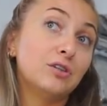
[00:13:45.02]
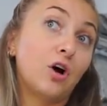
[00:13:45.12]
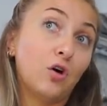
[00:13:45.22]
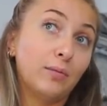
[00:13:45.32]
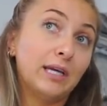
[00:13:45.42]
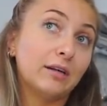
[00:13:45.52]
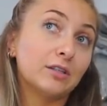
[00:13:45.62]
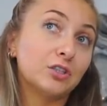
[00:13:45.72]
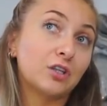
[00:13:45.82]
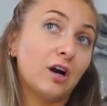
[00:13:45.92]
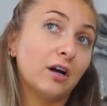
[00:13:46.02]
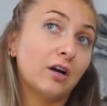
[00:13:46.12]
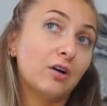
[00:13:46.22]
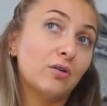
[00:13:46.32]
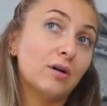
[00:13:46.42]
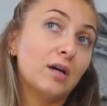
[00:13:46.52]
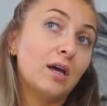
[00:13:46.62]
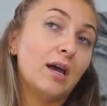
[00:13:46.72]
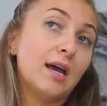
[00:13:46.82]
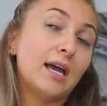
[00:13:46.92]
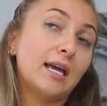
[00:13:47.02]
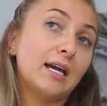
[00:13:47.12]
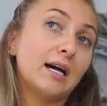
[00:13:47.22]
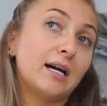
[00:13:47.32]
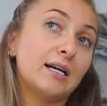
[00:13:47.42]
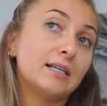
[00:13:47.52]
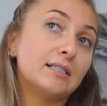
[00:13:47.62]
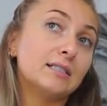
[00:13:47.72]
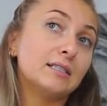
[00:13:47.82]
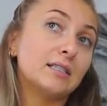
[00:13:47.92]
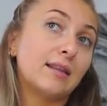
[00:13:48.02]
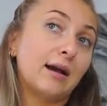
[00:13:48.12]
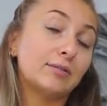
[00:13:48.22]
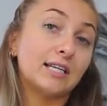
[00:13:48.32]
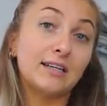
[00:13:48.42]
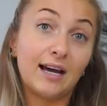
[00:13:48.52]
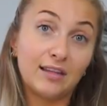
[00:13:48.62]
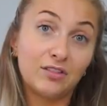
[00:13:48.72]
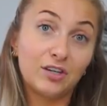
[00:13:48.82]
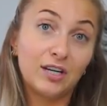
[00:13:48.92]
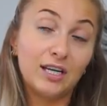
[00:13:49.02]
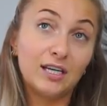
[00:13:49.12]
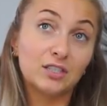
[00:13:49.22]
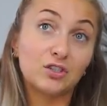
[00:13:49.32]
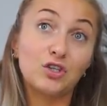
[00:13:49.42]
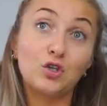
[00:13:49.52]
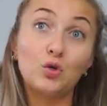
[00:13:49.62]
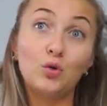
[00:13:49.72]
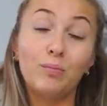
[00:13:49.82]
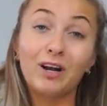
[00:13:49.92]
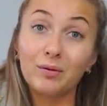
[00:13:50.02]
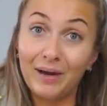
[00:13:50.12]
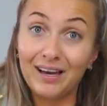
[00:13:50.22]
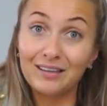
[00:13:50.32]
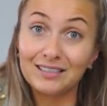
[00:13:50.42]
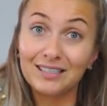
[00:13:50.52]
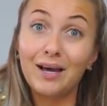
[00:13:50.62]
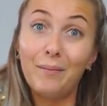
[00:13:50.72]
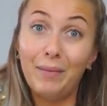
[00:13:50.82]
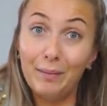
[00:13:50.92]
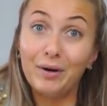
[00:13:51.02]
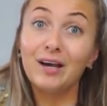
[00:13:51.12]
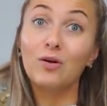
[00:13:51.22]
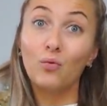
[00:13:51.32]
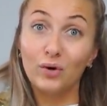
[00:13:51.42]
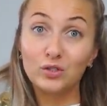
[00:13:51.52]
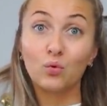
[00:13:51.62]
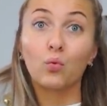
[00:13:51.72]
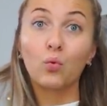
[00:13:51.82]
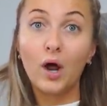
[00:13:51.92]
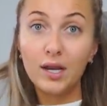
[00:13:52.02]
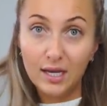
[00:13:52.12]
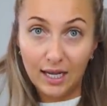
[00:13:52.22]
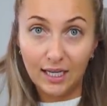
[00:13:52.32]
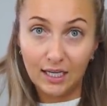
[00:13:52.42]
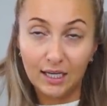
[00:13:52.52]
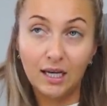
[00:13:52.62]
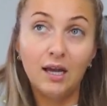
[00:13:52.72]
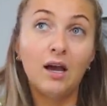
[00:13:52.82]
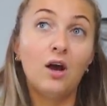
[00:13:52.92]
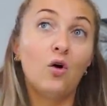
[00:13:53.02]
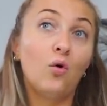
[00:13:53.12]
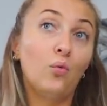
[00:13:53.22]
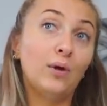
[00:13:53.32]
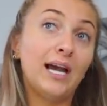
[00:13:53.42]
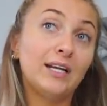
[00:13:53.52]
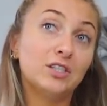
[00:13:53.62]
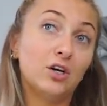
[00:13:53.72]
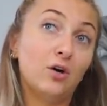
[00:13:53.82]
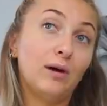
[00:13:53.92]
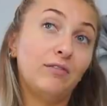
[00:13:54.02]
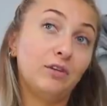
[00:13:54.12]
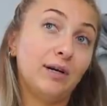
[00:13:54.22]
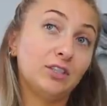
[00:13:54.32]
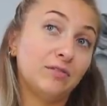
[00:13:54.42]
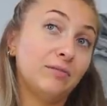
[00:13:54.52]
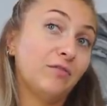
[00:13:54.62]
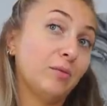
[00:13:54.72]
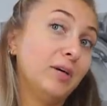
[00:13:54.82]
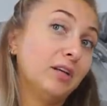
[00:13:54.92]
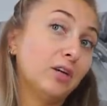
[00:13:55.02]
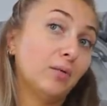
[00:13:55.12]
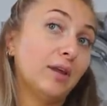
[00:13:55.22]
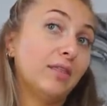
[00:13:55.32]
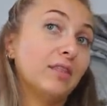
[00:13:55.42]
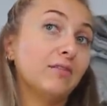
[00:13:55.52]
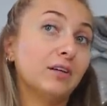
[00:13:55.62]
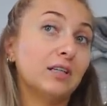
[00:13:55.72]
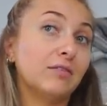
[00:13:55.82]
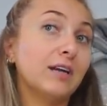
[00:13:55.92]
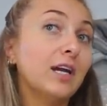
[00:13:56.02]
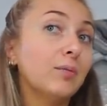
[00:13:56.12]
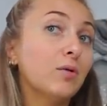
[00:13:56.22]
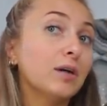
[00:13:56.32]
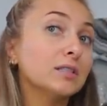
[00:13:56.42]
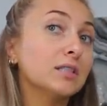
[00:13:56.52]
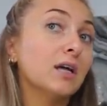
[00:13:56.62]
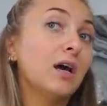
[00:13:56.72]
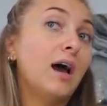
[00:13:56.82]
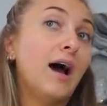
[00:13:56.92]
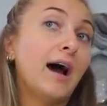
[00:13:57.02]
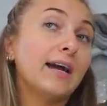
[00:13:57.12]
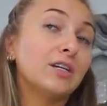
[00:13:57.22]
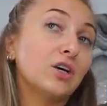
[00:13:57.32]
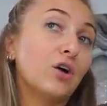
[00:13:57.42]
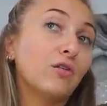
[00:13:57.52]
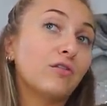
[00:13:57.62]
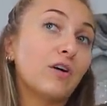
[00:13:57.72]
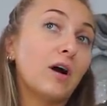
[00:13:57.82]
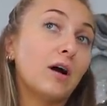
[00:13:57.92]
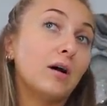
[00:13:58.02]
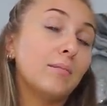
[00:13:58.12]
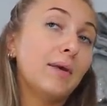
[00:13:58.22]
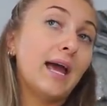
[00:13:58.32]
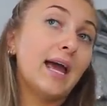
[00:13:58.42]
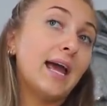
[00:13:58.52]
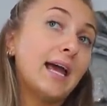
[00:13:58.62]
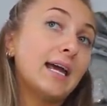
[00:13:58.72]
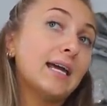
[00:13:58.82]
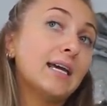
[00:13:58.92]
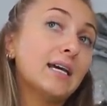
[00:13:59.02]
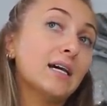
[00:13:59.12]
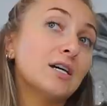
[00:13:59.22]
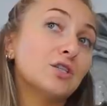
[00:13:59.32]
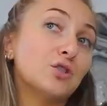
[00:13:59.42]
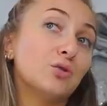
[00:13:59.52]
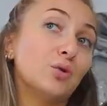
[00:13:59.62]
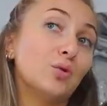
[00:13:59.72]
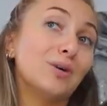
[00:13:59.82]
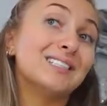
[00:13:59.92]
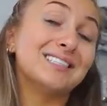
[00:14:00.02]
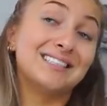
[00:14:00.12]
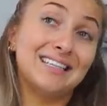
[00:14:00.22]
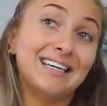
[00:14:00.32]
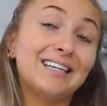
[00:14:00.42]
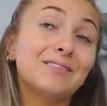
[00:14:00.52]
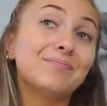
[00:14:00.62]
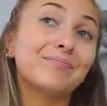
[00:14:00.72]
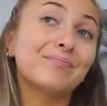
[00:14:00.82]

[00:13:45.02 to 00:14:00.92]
home here to Chicago and that was at 9.30, so you better bet my butt was running. We had to go, if you guys are familiar with the Philadelphia airport, I had to go from A to C,